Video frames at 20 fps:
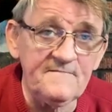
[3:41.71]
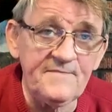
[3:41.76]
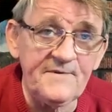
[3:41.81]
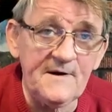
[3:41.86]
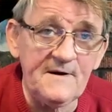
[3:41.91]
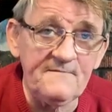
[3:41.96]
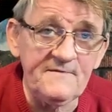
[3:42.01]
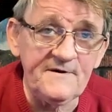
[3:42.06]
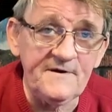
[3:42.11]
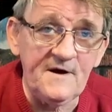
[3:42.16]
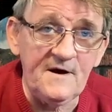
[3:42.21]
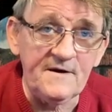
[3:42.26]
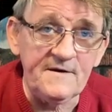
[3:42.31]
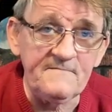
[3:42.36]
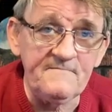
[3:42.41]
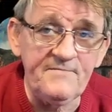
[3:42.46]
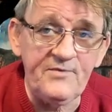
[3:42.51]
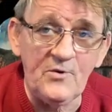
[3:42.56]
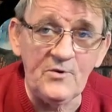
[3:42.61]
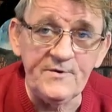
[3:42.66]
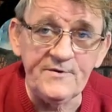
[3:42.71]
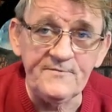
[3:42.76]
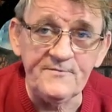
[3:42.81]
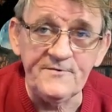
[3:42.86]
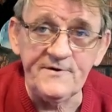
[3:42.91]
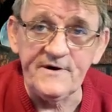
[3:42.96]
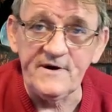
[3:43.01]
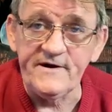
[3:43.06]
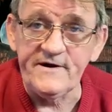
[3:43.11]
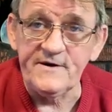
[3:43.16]
Probably not important
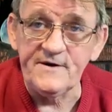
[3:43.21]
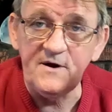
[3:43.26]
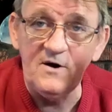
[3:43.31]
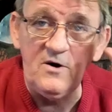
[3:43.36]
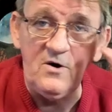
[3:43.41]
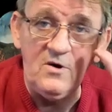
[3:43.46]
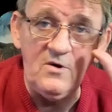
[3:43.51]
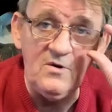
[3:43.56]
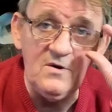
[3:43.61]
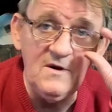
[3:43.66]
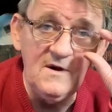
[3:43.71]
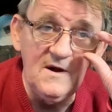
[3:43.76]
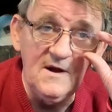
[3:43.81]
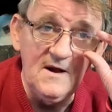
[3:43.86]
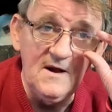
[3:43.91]
really at all,